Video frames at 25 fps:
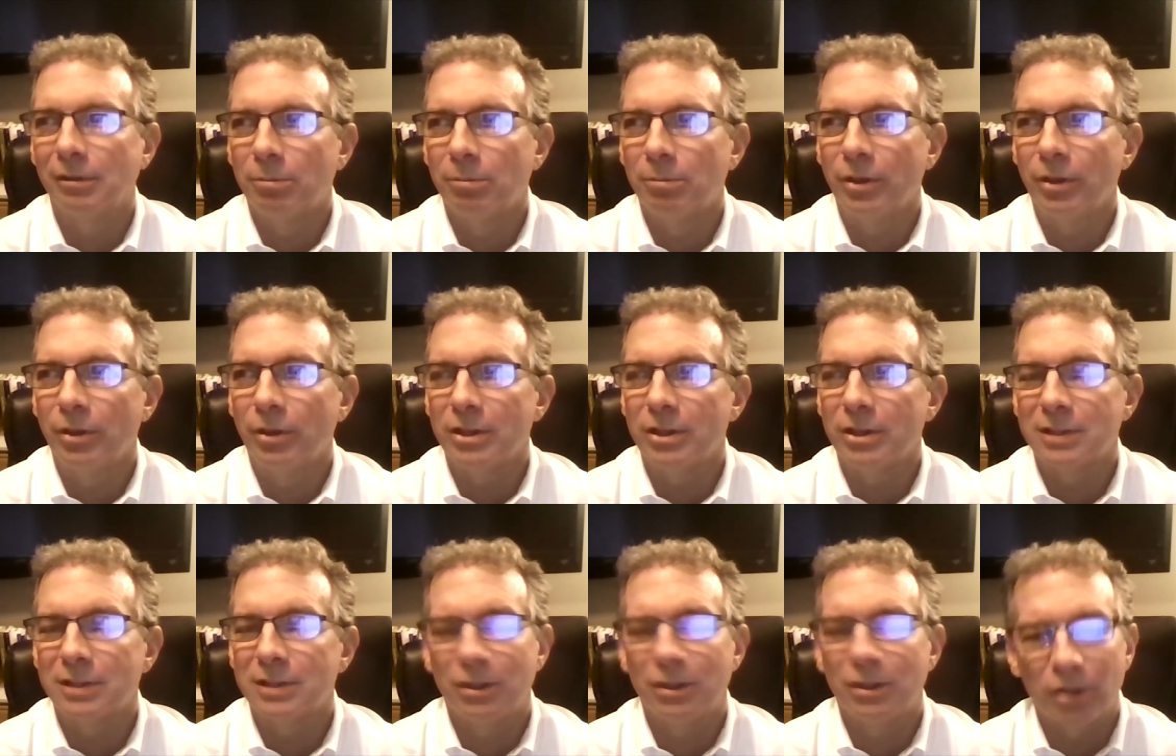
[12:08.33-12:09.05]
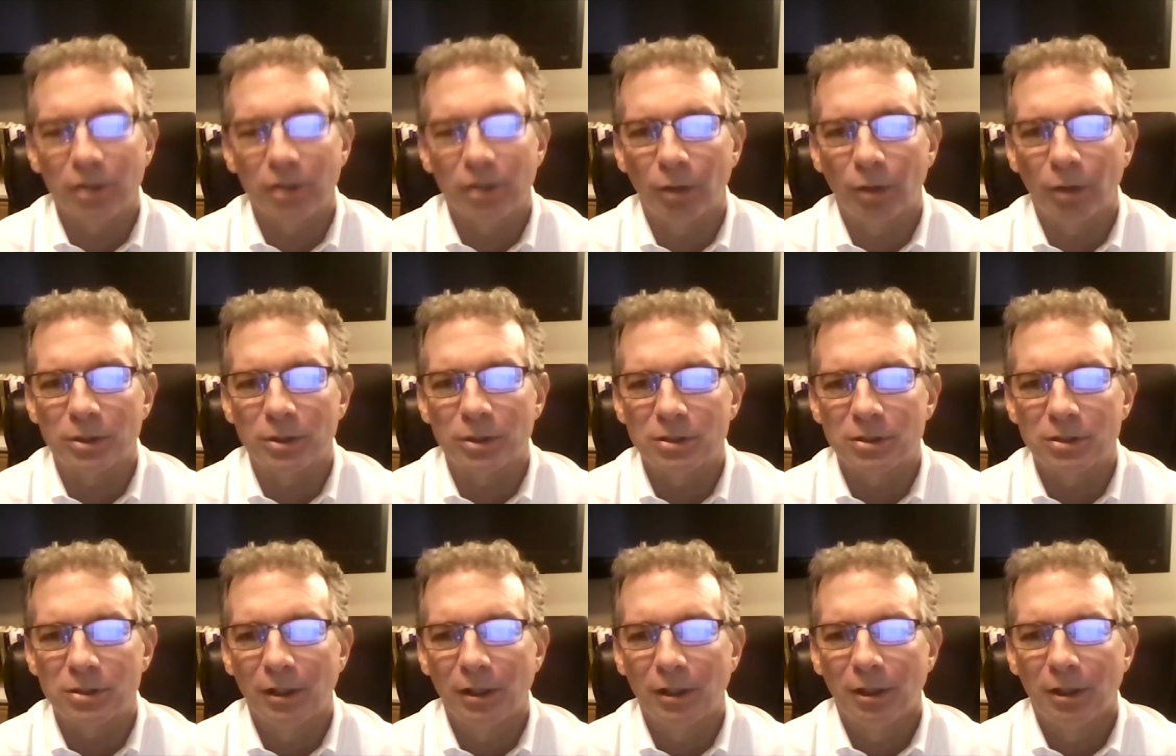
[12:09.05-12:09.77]
But they said, you know,
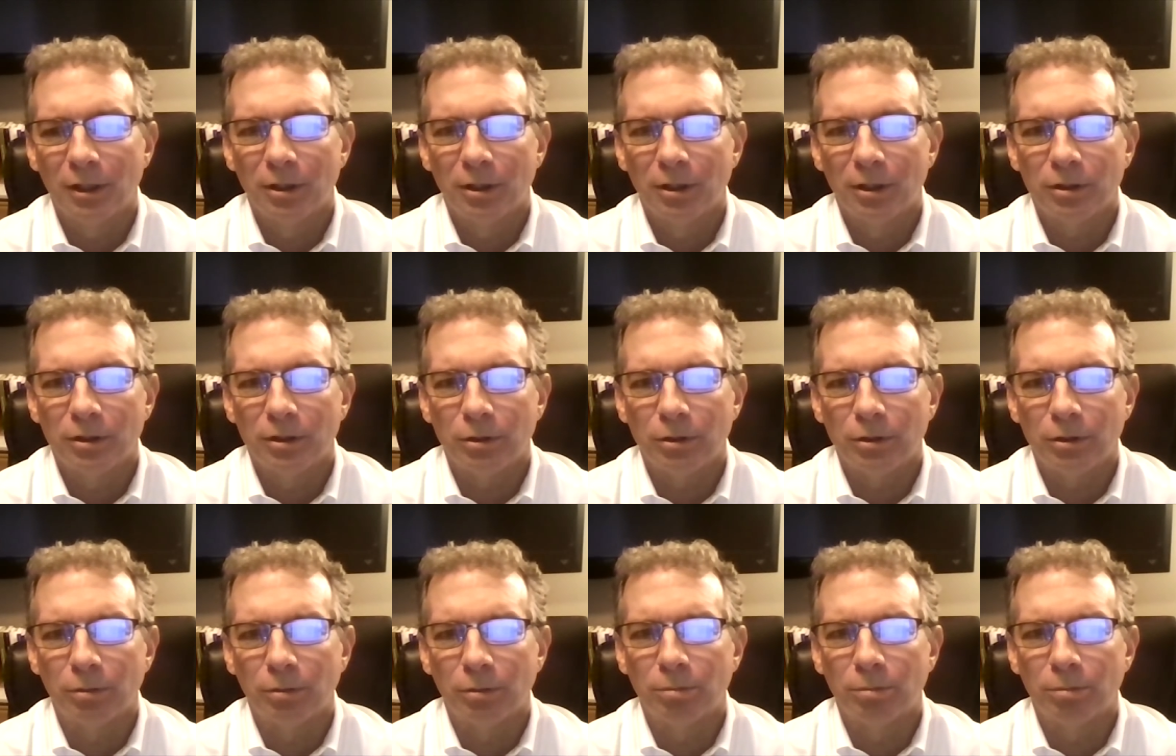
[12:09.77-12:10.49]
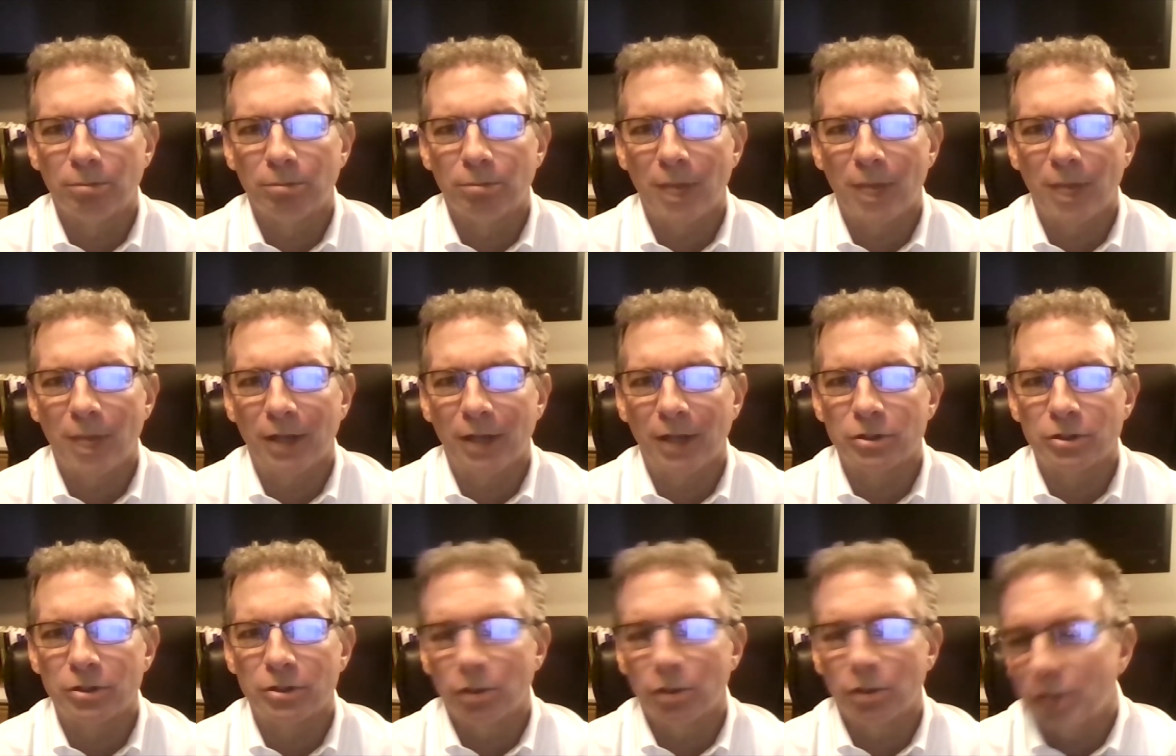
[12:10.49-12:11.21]
you
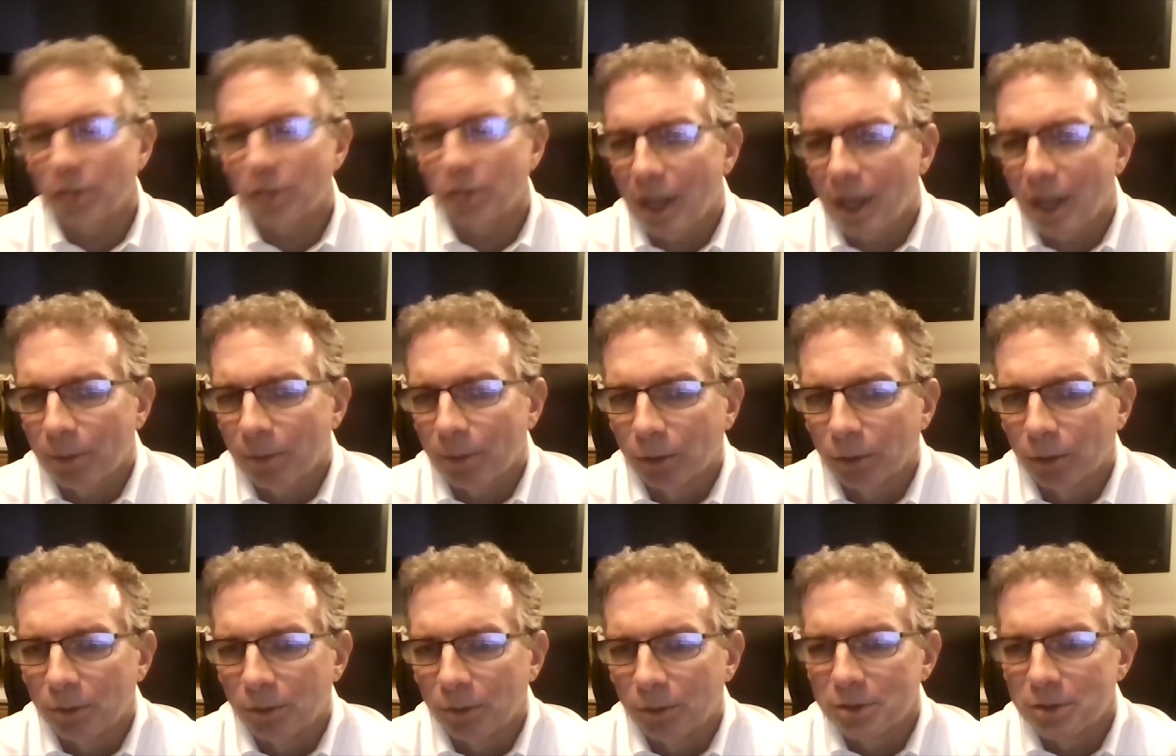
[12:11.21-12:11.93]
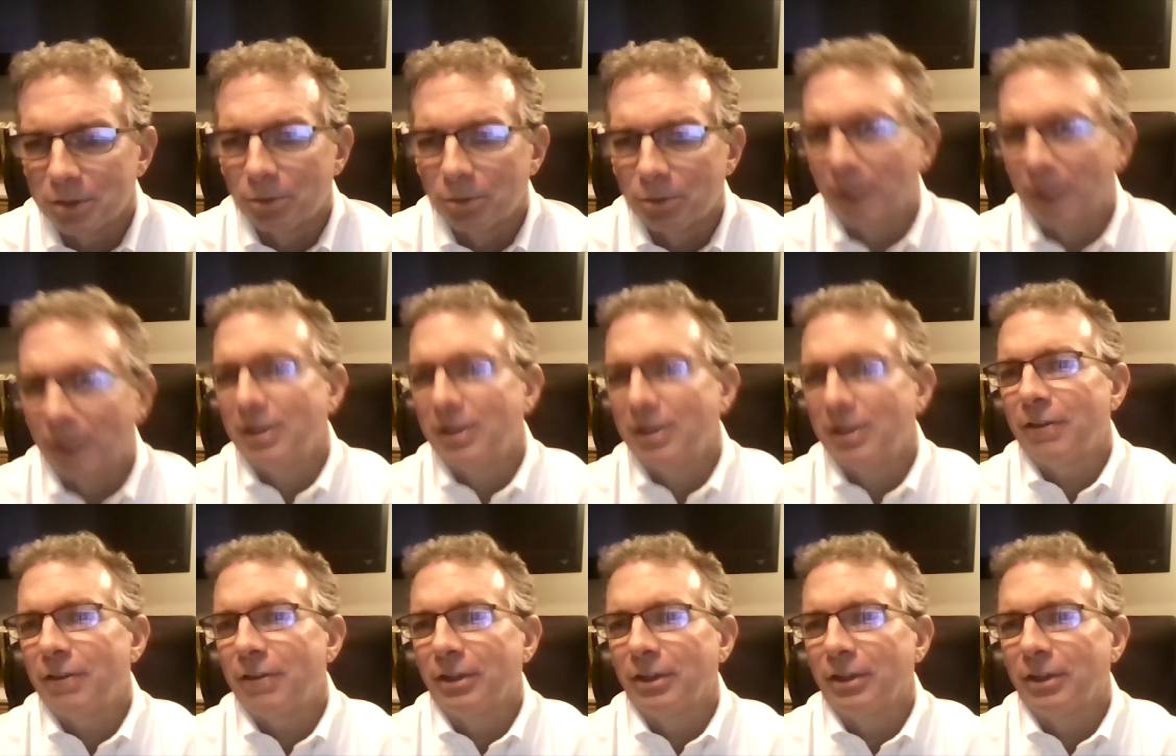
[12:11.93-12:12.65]
manage your capital, which is really
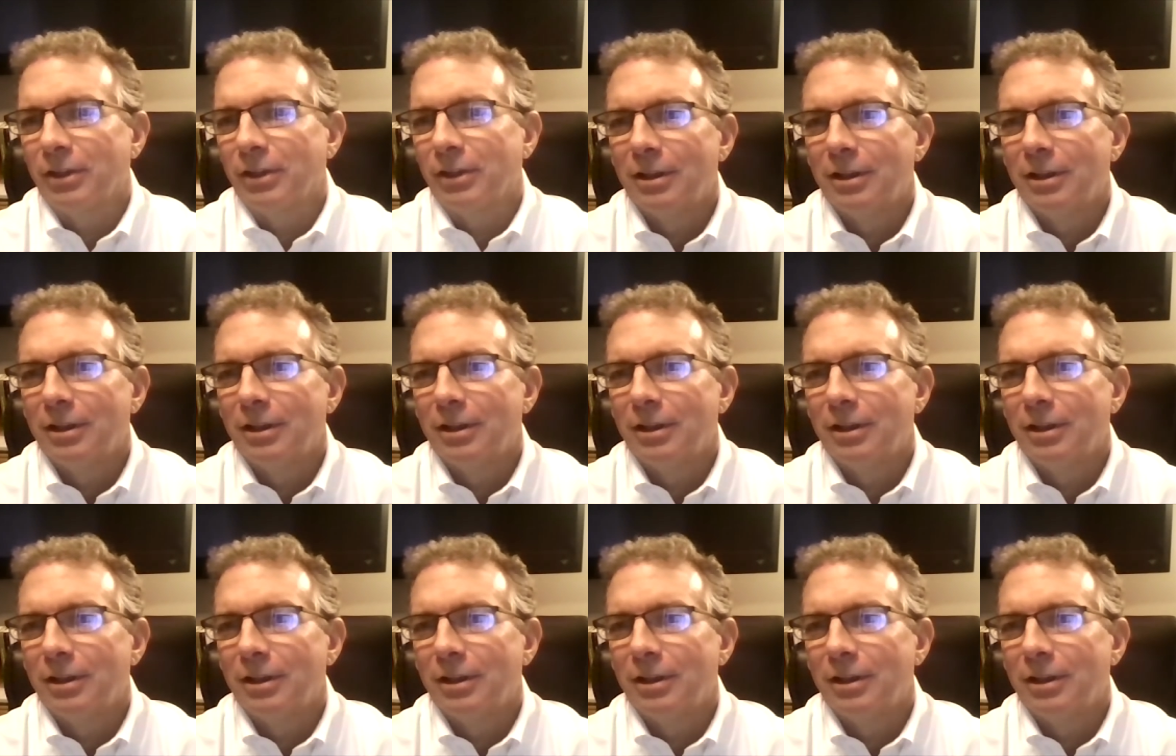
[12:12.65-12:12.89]
nothing.